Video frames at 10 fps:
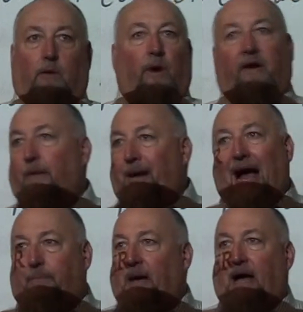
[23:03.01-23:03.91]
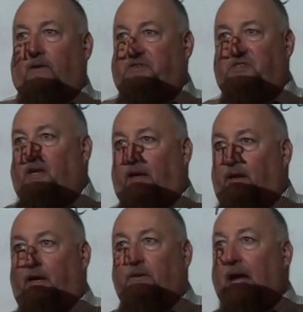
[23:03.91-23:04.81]
you're wearing a backpack, let's say, and
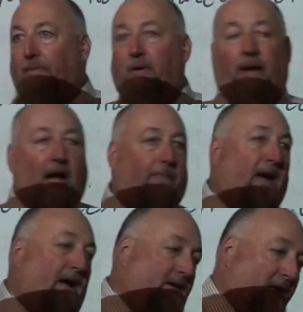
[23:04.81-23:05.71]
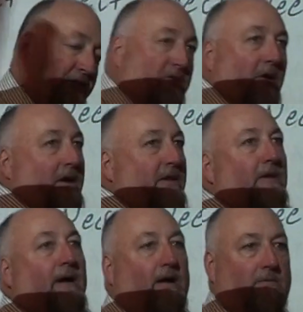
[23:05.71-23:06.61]
I grab your backpack and I throw you to the
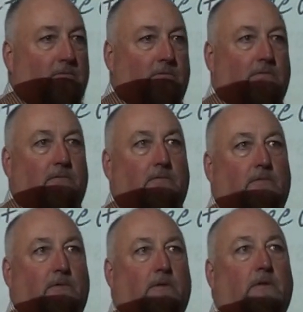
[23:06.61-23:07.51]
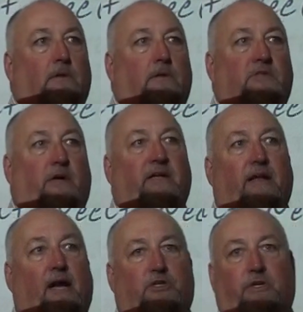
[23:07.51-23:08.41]
ground. So I
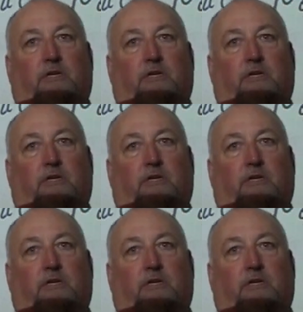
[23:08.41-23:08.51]
didn't actually